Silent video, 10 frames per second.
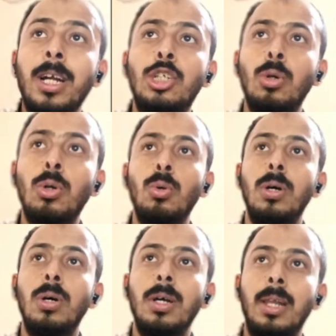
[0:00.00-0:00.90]
what it
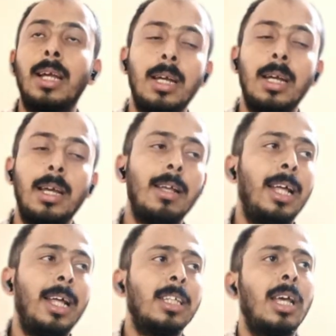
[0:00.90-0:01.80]
should do, like
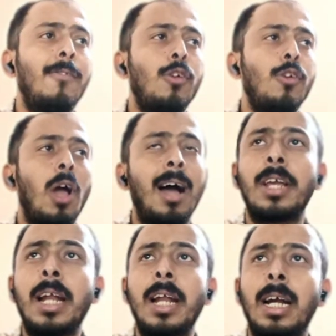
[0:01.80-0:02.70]
let's say
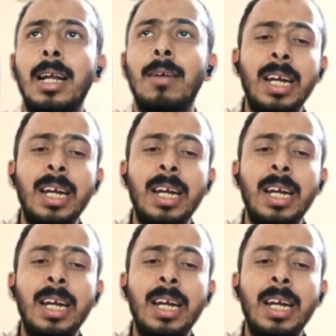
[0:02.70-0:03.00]
if you have